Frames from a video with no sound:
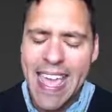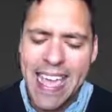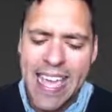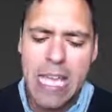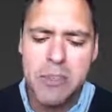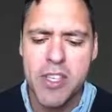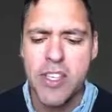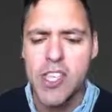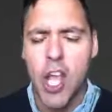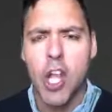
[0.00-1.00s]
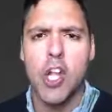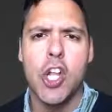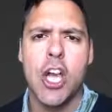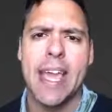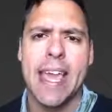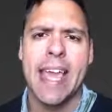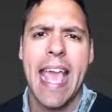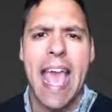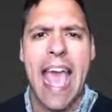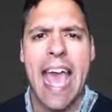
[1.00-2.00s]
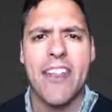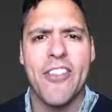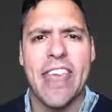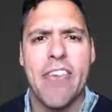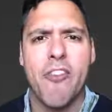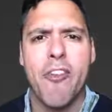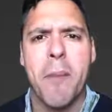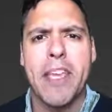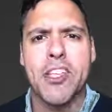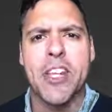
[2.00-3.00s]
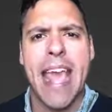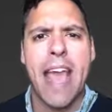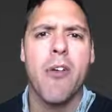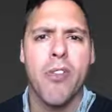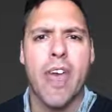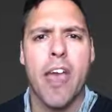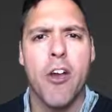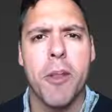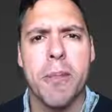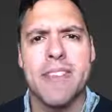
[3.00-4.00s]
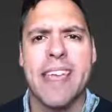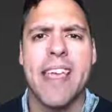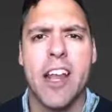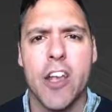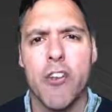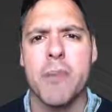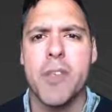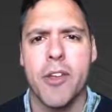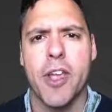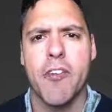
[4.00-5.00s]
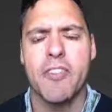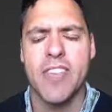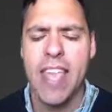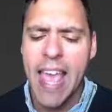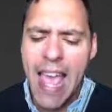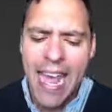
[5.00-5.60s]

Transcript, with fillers: it keeps us looking at the information out there on a particular cryptocurrency.